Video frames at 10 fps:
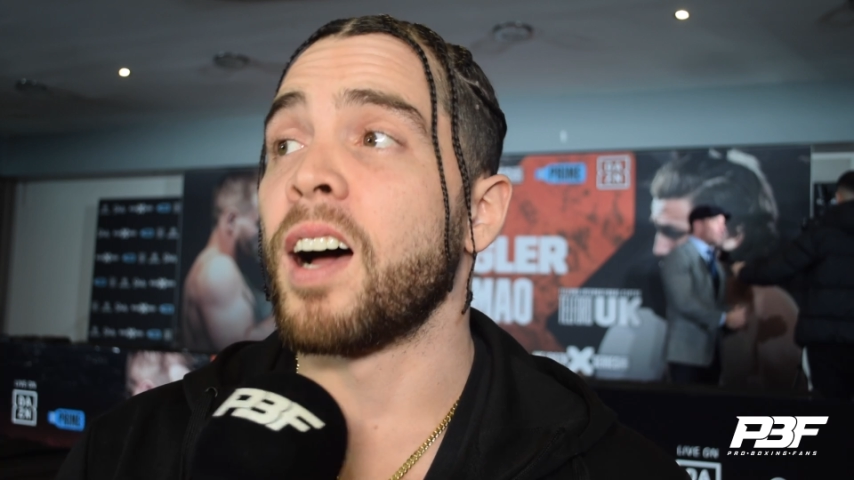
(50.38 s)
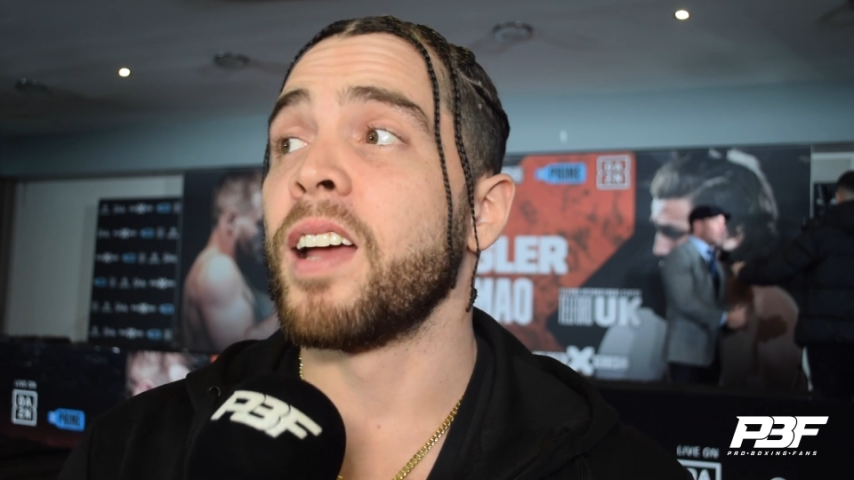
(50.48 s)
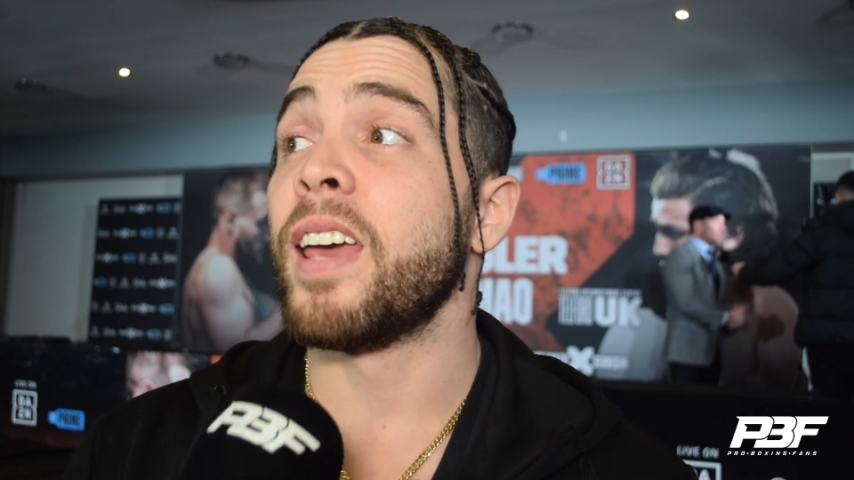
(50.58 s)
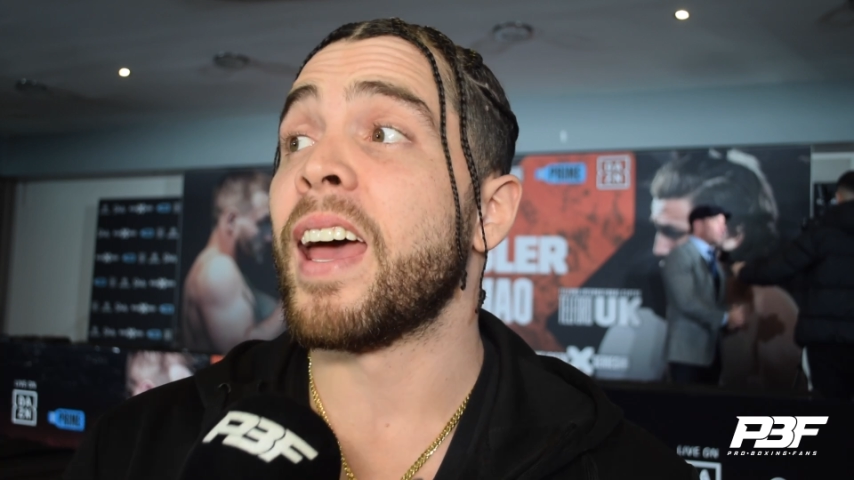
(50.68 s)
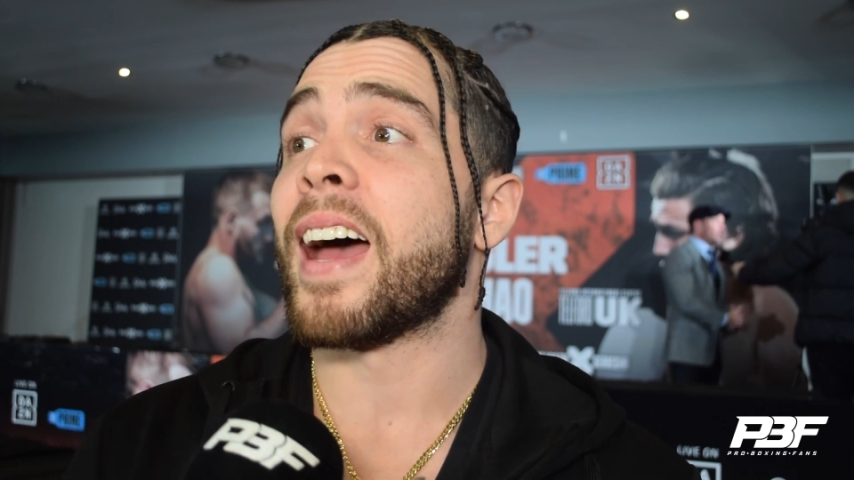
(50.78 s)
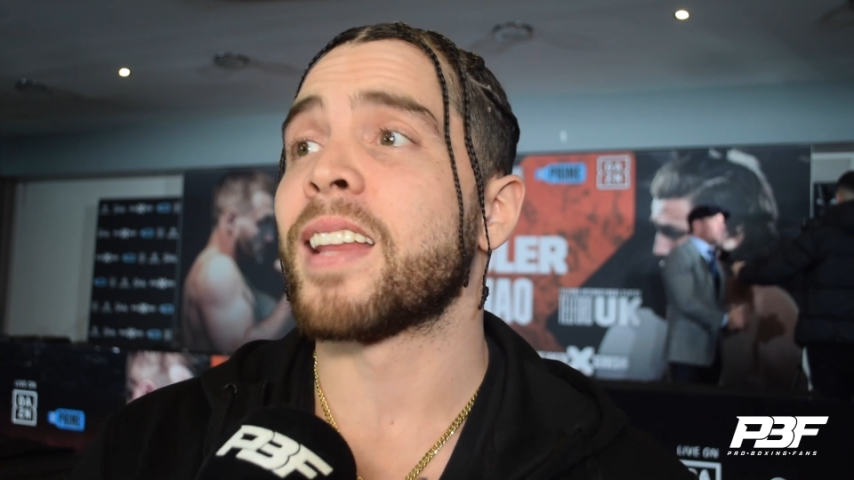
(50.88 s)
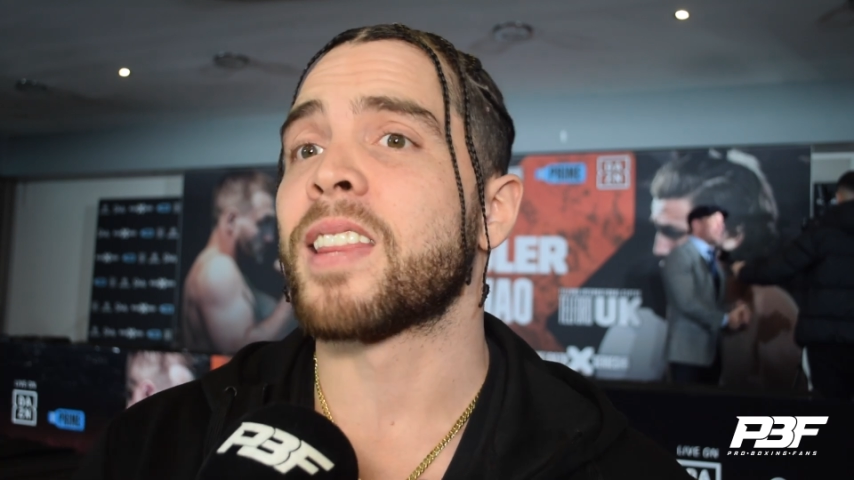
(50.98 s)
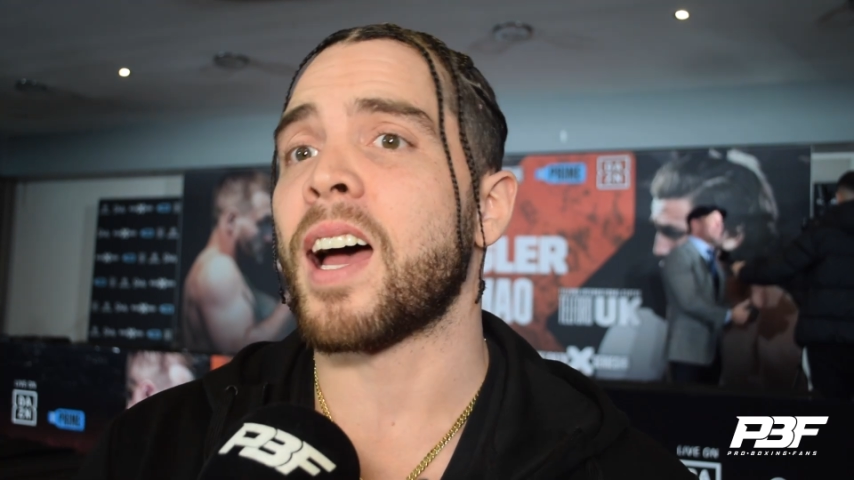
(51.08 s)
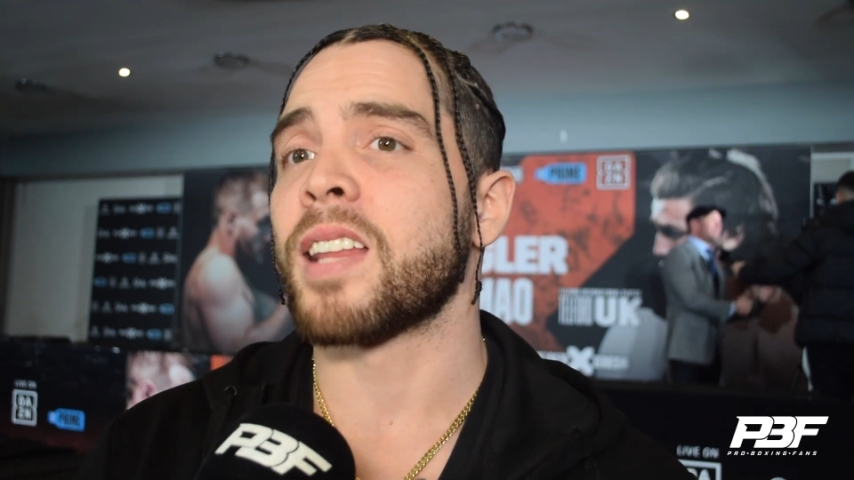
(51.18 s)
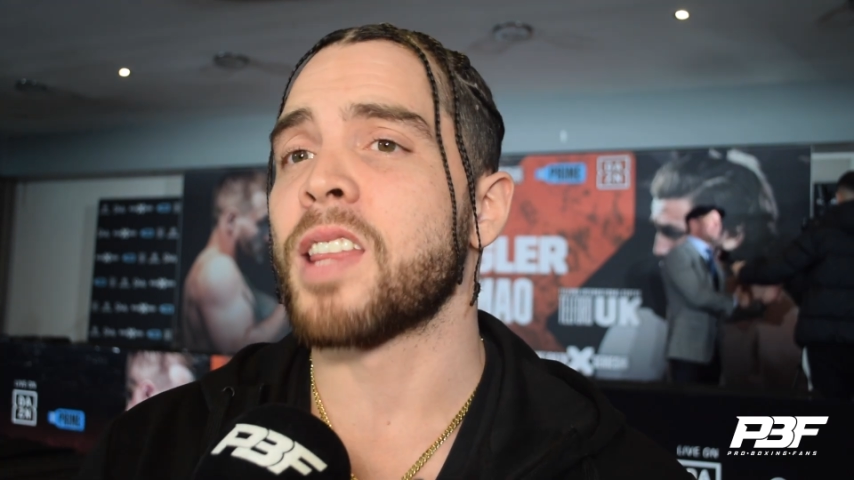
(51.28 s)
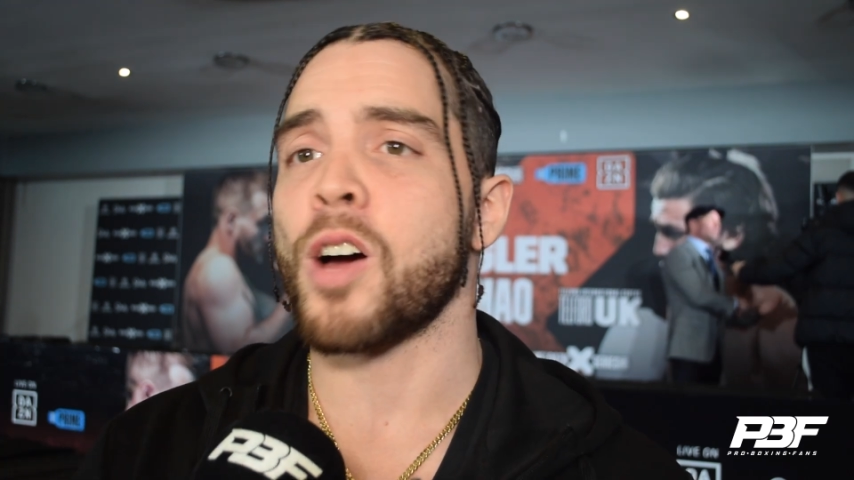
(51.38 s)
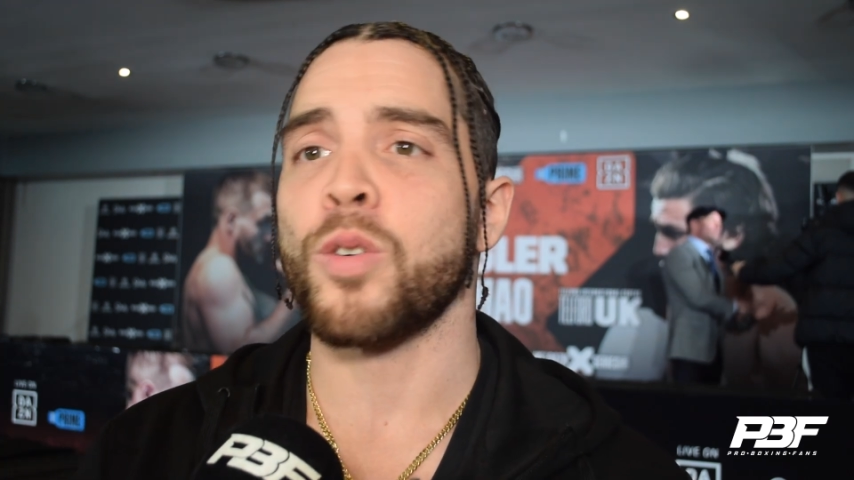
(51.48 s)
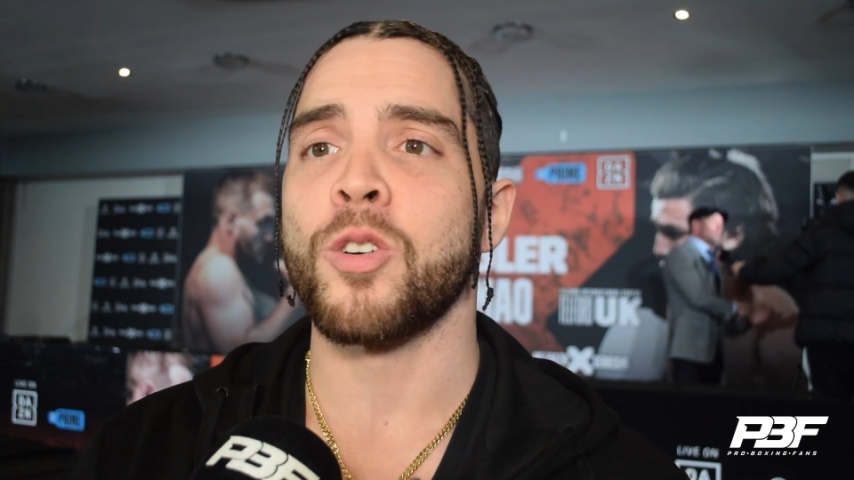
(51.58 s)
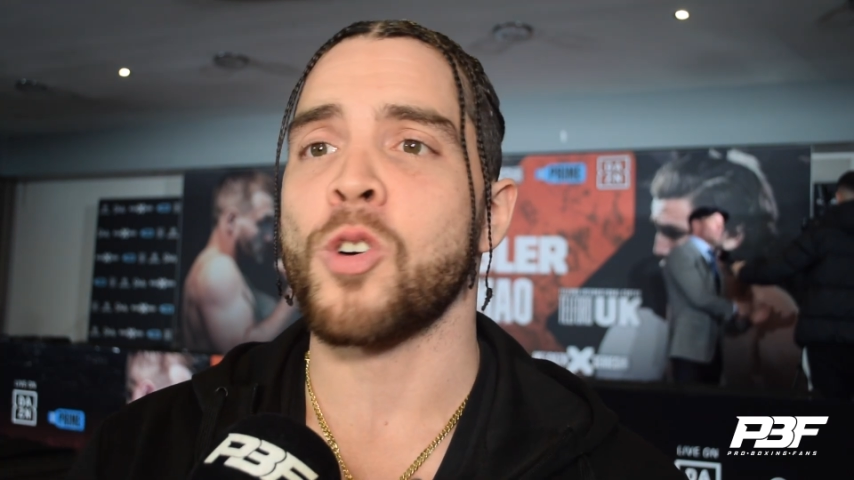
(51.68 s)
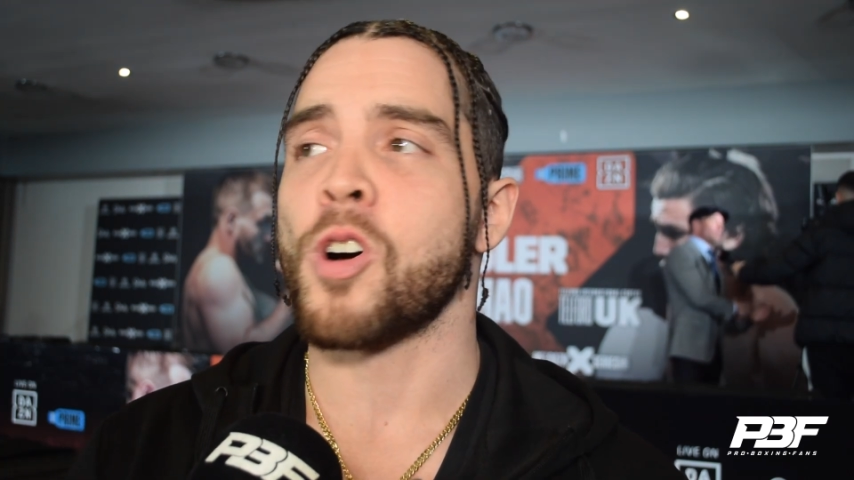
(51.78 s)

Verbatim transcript: Yeah, I thought we were